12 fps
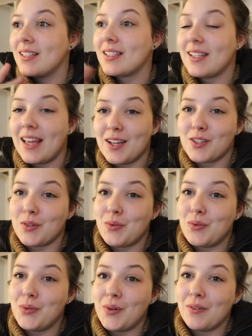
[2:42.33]
So that's
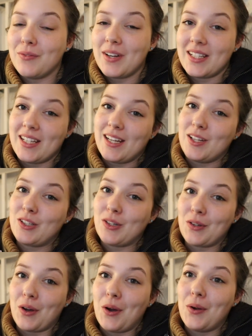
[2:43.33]
all ready to
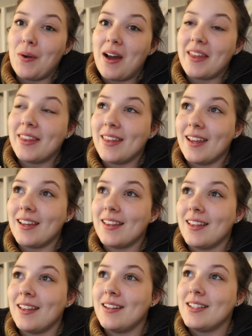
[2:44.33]
go. I
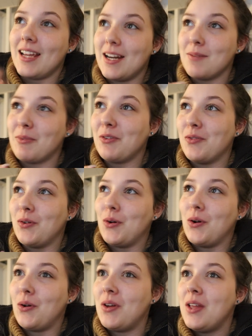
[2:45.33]
think day number
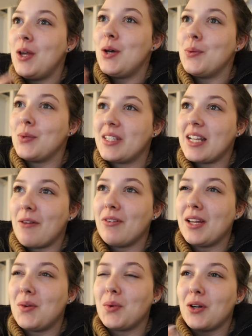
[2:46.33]
4 was
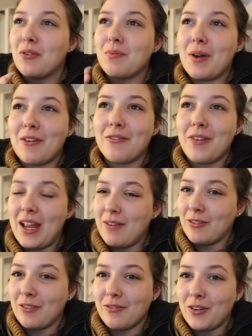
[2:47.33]
definitely one of my
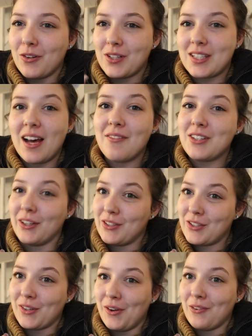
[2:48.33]
favourite vlogs that I've
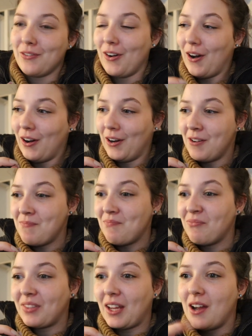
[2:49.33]
done so far.
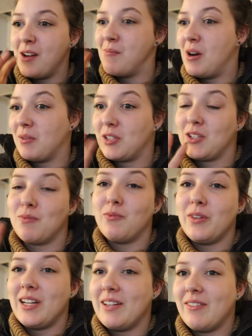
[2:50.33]
I was just
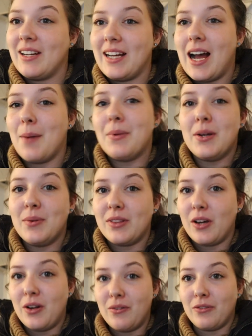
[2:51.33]
really happy with
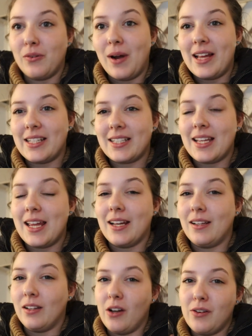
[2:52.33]
the overall
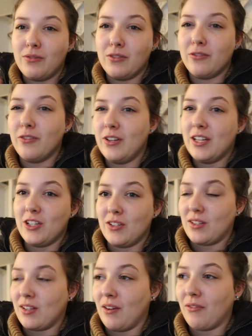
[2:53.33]
editing and the overall footage
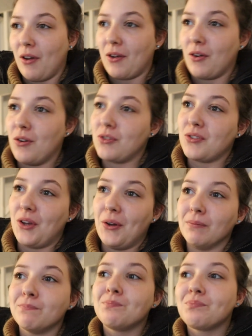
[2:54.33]
and stuff that I got,
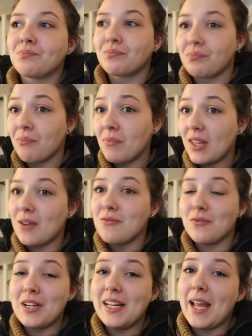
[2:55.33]
so
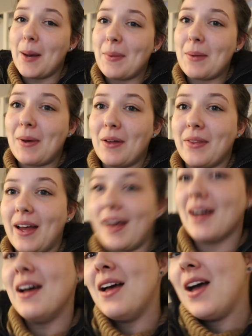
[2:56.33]
really happy about
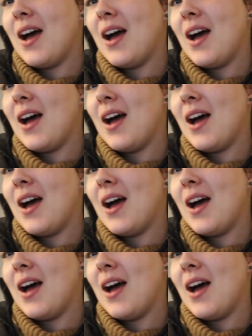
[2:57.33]
that.